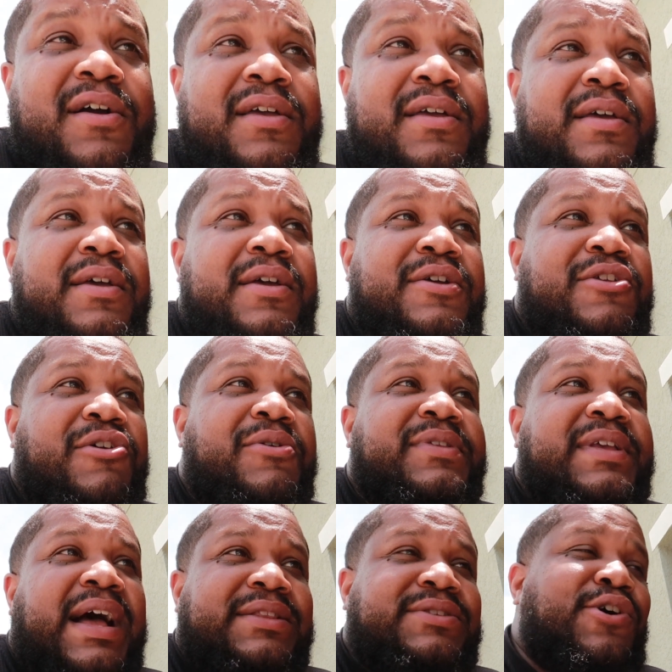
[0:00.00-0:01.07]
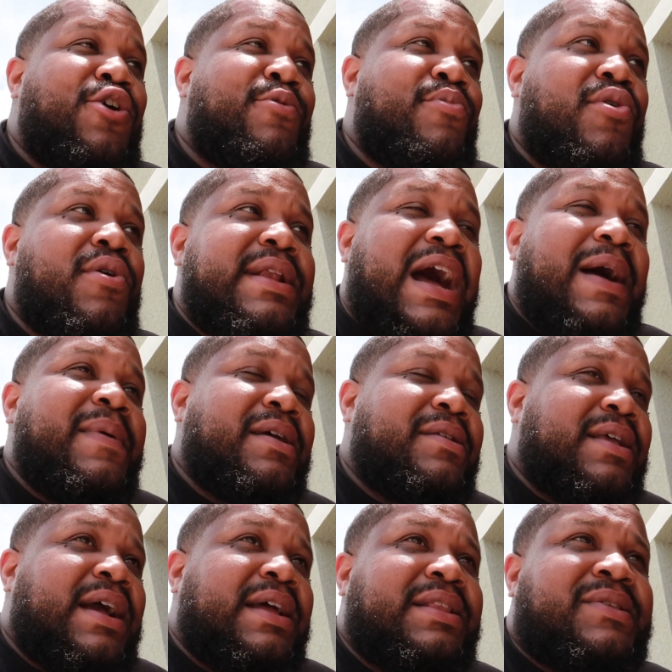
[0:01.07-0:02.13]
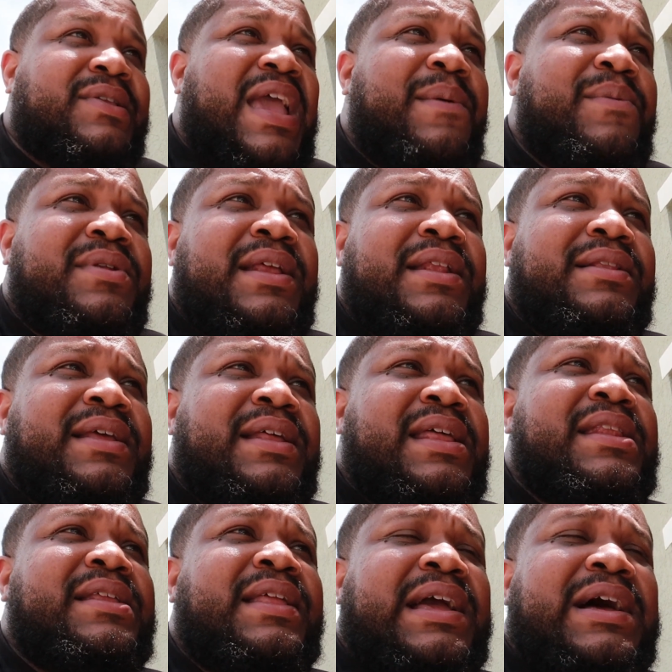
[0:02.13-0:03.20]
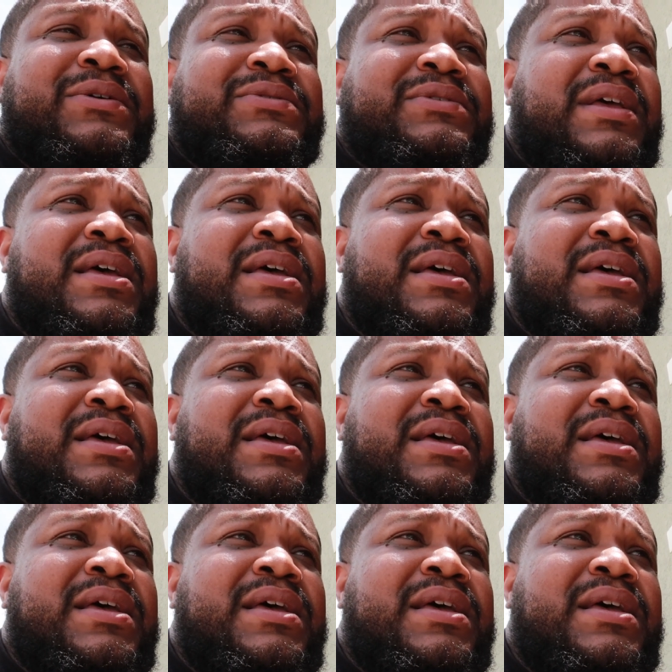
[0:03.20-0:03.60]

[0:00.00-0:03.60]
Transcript: You know what I'm saying? I talk more now because I got this camera than anything else.